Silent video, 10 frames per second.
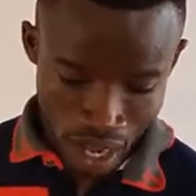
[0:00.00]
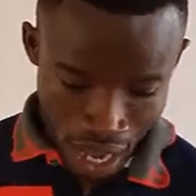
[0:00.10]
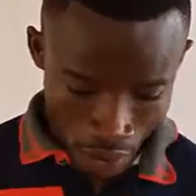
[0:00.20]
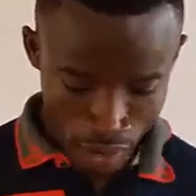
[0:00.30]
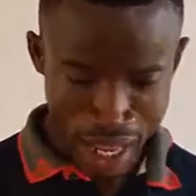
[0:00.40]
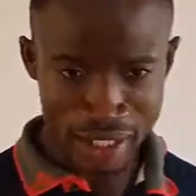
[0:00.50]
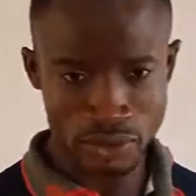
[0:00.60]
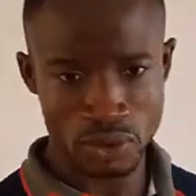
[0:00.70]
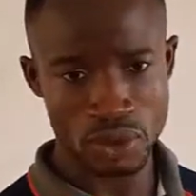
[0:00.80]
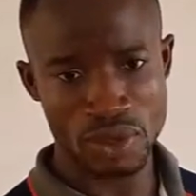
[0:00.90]
I would like
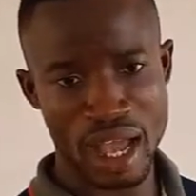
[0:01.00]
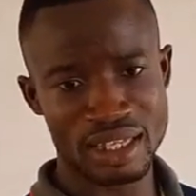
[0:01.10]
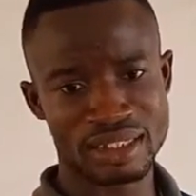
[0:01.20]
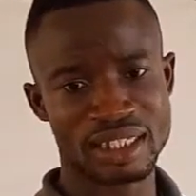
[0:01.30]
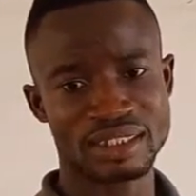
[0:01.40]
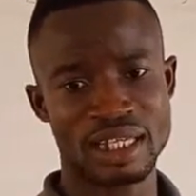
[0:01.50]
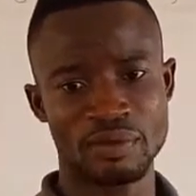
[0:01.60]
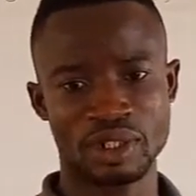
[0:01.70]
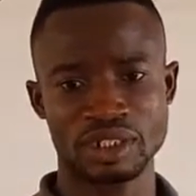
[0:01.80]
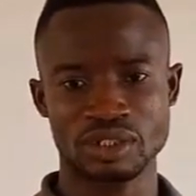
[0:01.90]
to answer
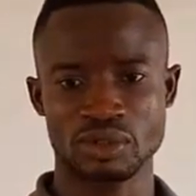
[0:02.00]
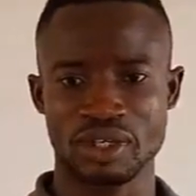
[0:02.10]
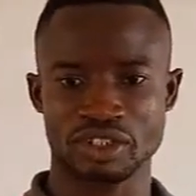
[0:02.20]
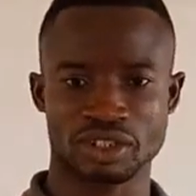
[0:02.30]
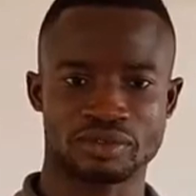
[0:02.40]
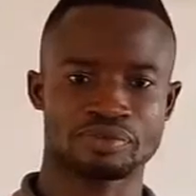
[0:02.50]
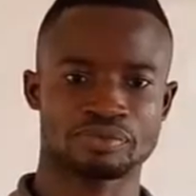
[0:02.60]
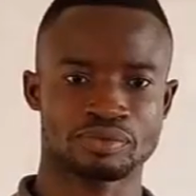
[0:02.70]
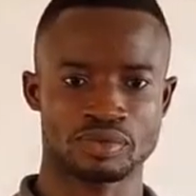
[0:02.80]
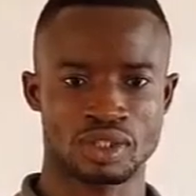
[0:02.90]
somebody's question.
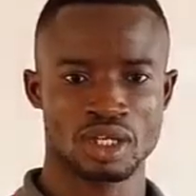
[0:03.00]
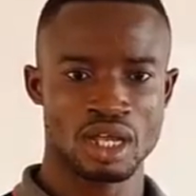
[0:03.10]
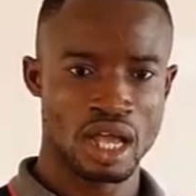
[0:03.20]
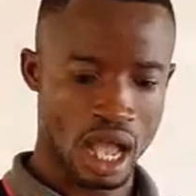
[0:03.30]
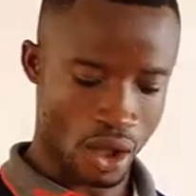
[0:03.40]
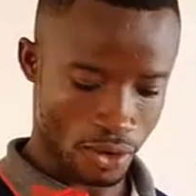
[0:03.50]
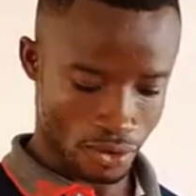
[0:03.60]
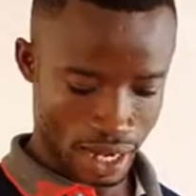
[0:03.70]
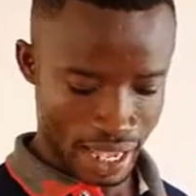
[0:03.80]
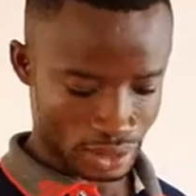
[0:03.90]
I
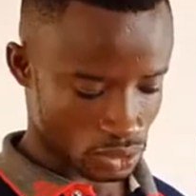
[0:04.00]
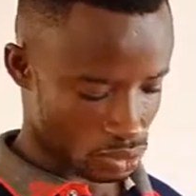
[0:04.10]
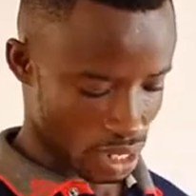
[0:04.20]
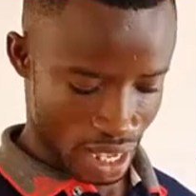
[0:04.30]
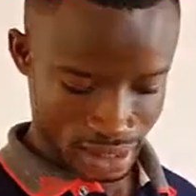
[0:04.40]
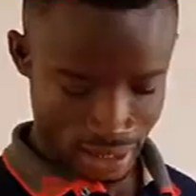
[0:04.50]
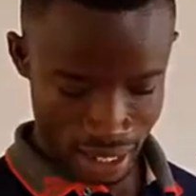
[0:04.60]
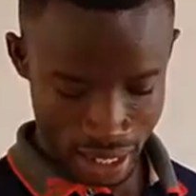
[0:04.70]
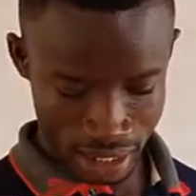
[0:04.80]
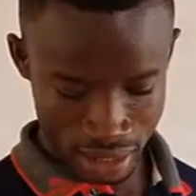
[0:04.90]
would like to answer